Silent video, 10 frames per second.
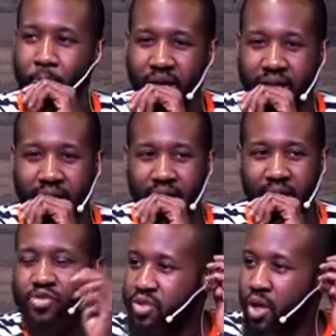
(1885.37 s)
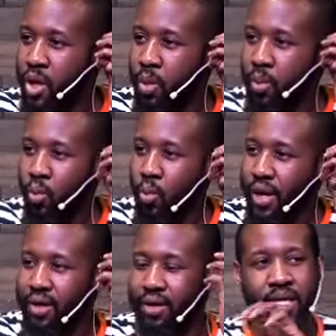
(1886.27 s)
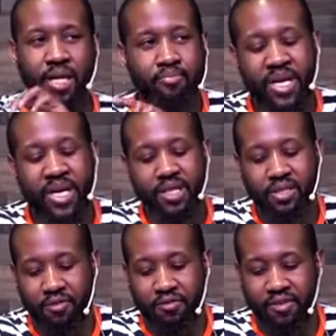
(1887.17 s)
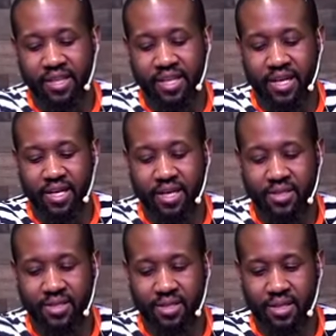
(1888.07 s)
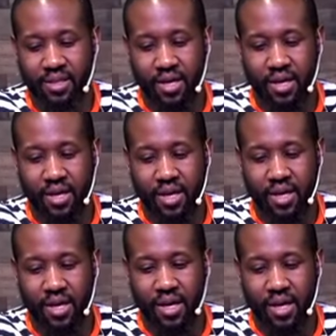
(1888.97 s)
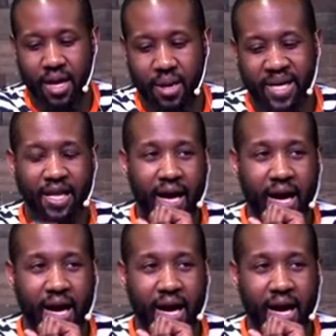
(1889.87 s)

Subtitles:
But somewhere in the midst of this, because